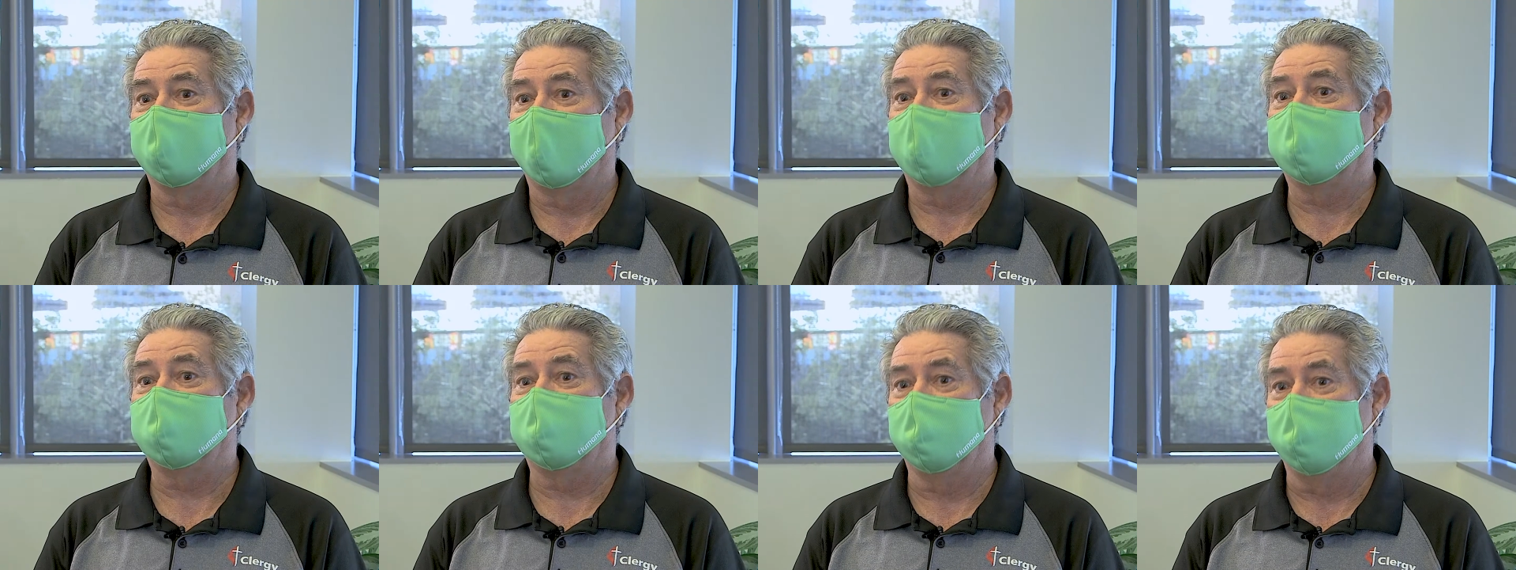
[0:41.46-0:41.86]

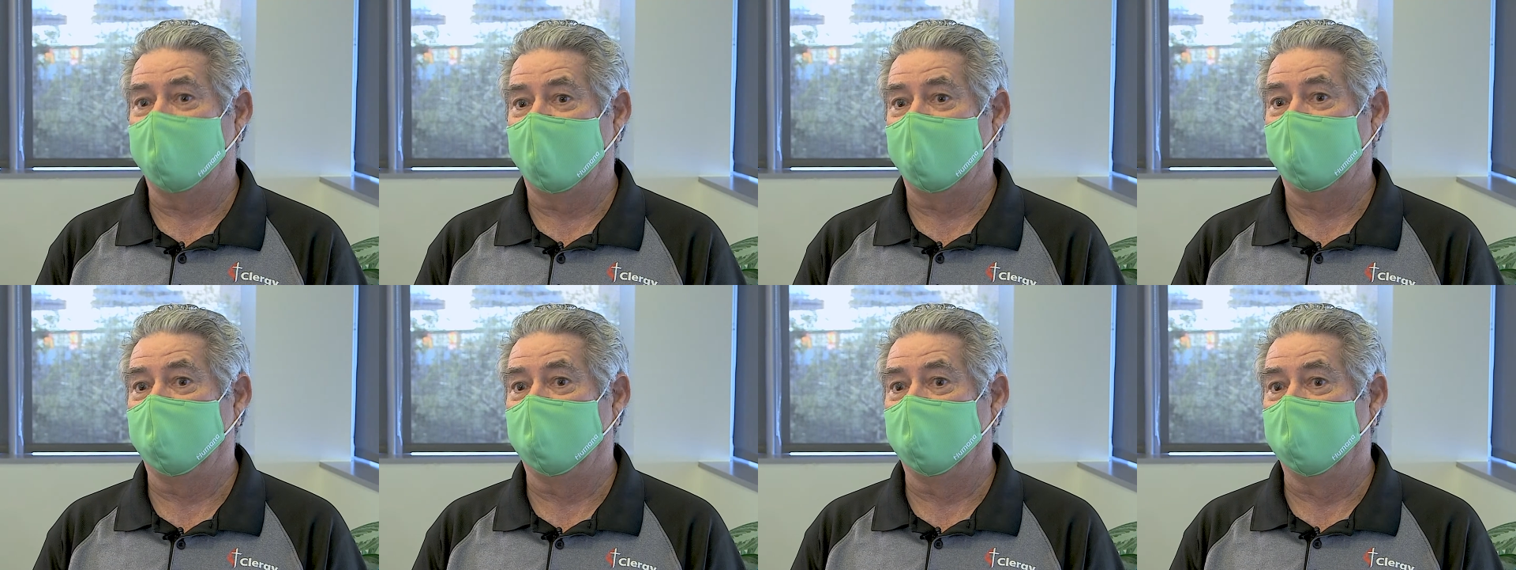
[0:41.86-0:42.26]
That's the
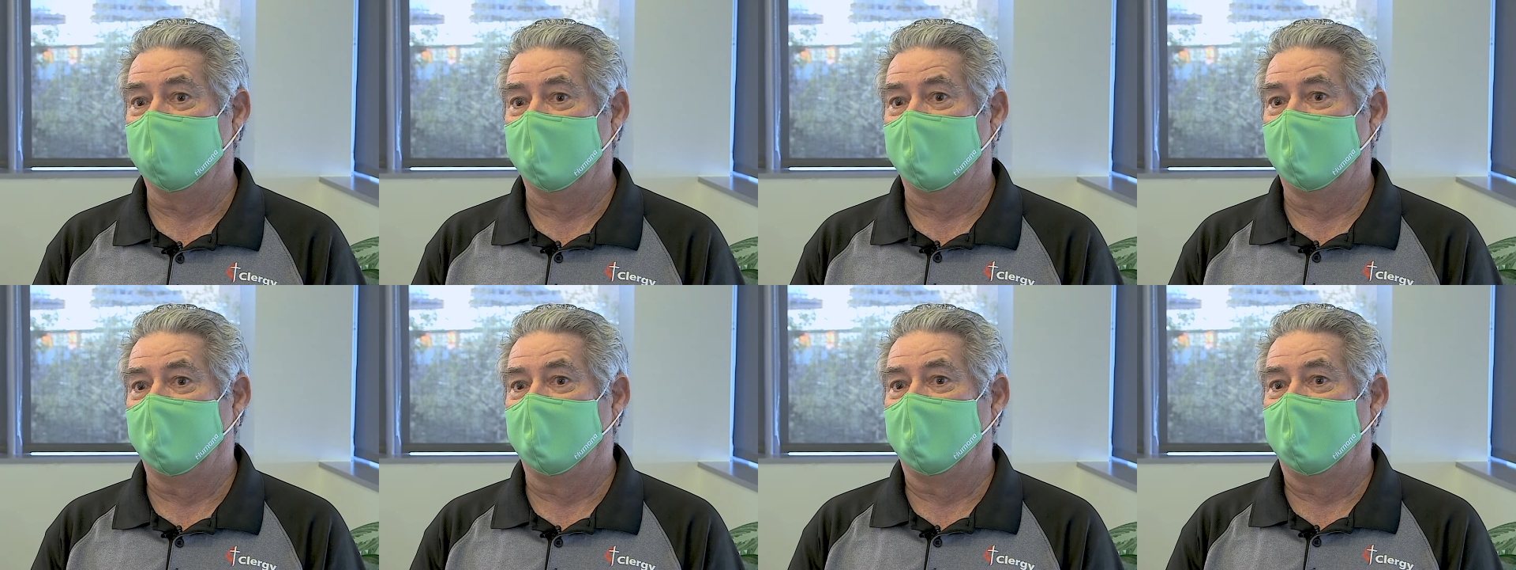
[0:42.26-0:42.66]
main
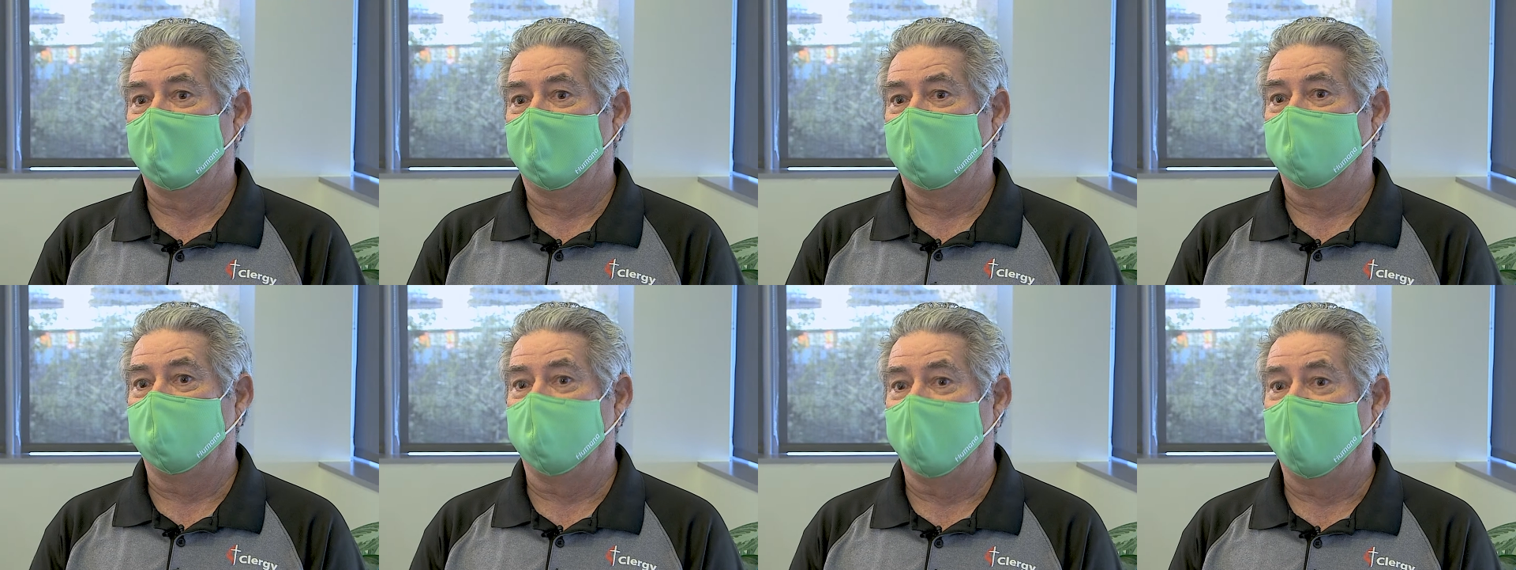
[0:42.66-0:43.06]

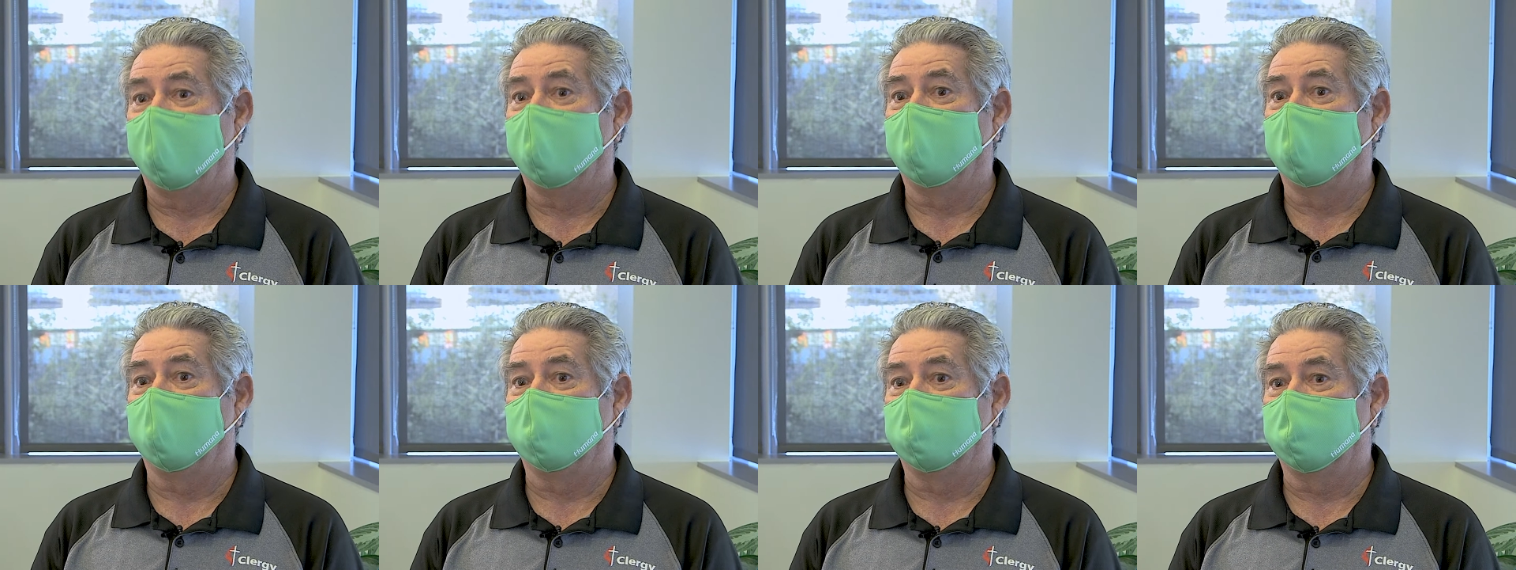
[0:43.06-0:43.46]

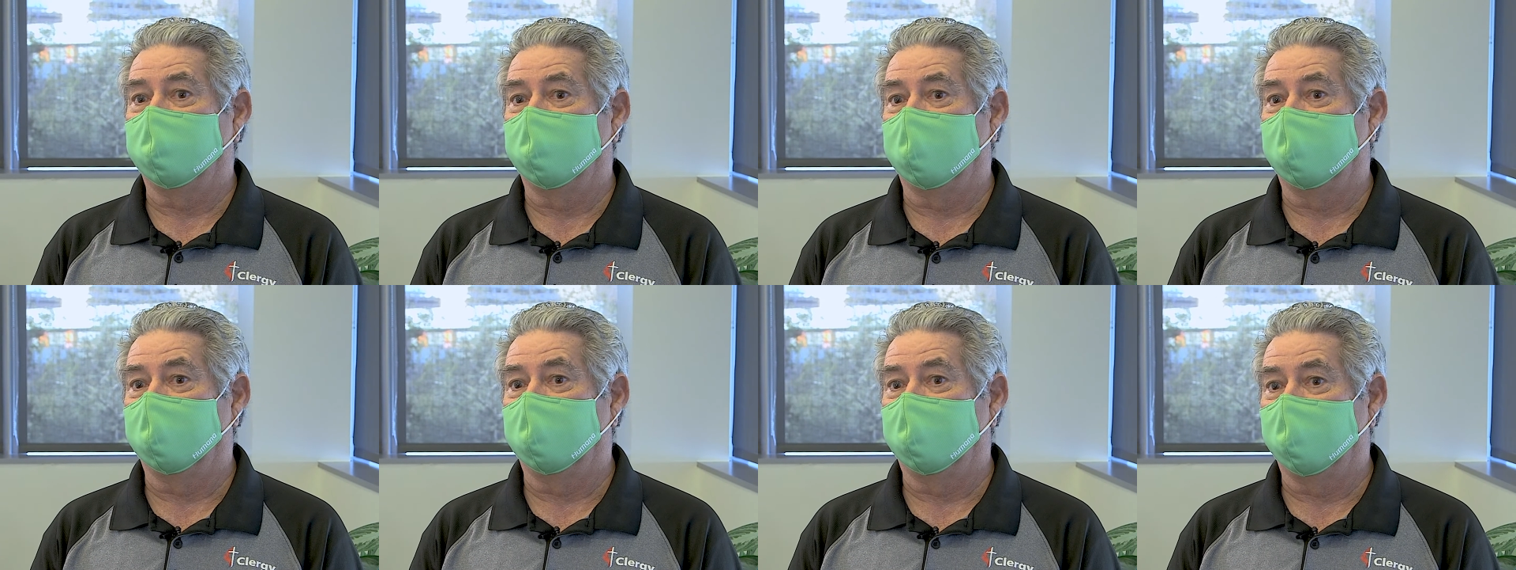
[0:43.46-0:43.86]
barriers
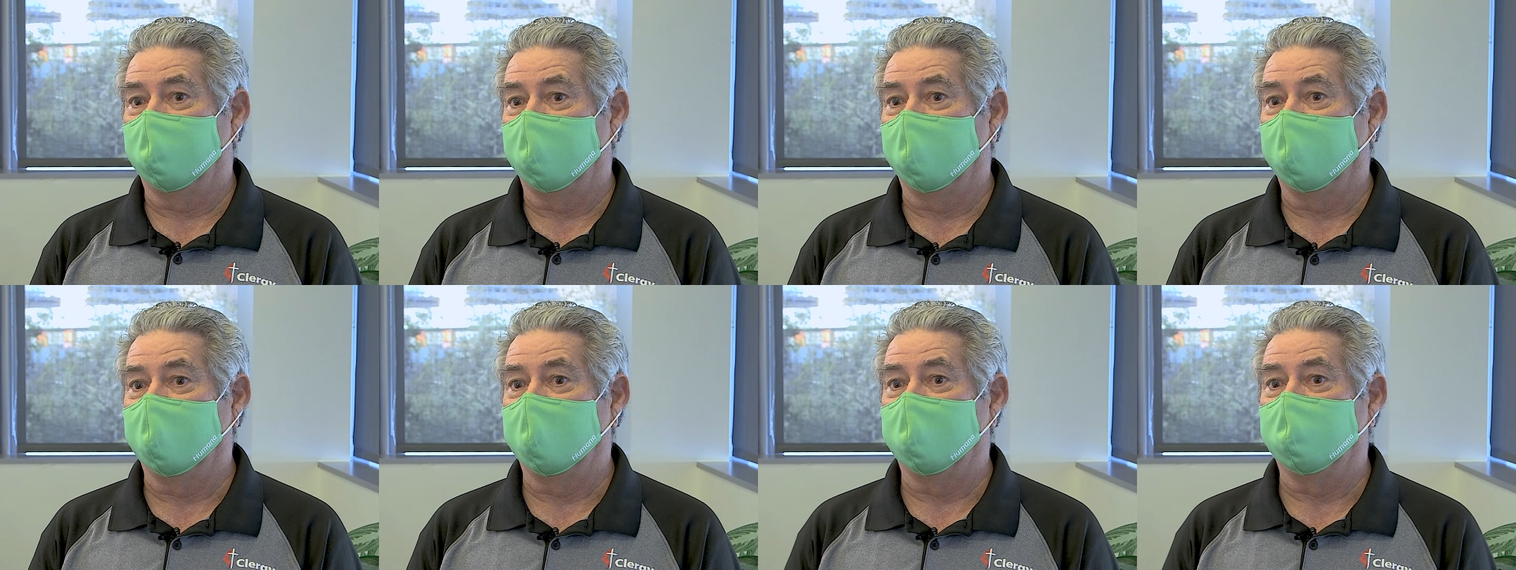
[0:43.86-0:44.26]

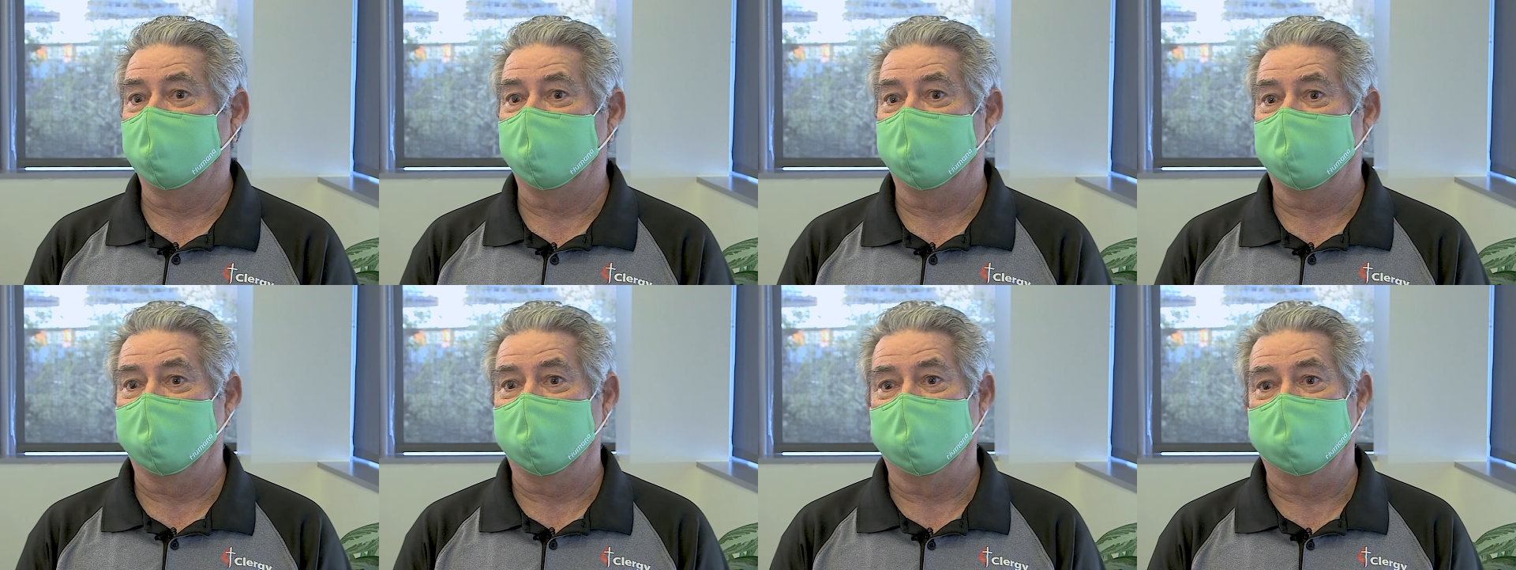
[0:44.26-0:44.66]
for them
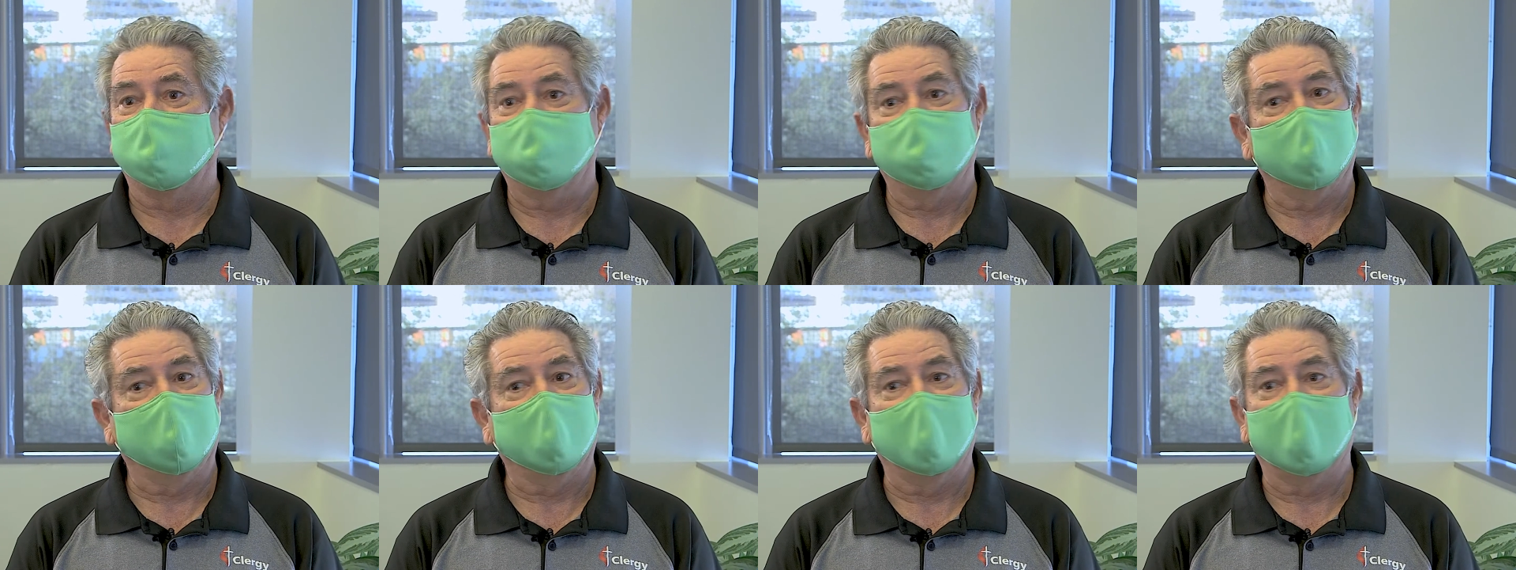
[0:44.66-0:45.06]

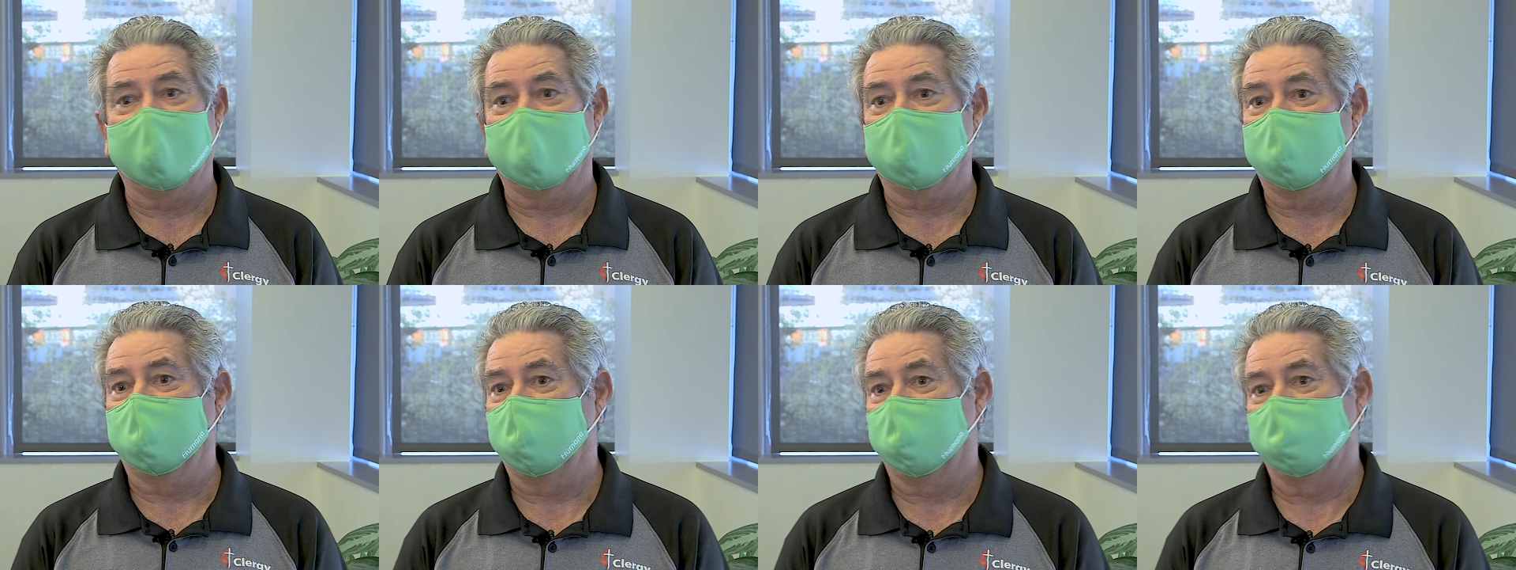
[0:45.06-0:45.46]
is the
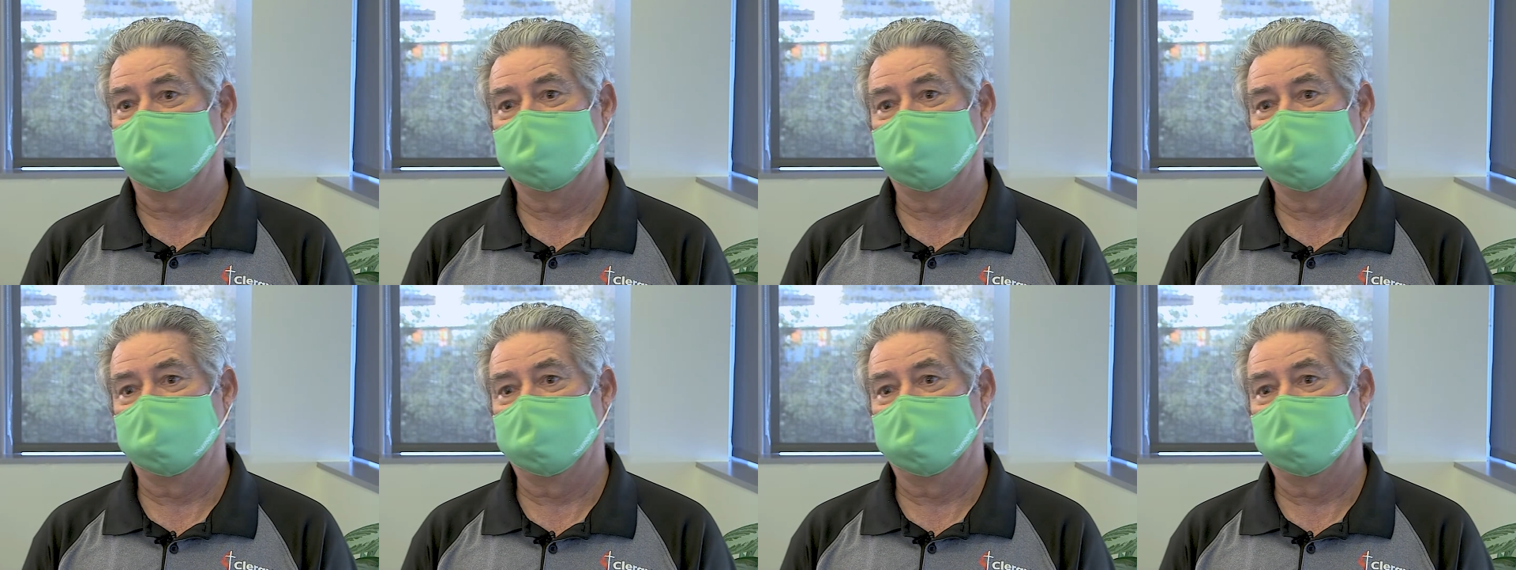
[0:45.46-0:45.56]
lack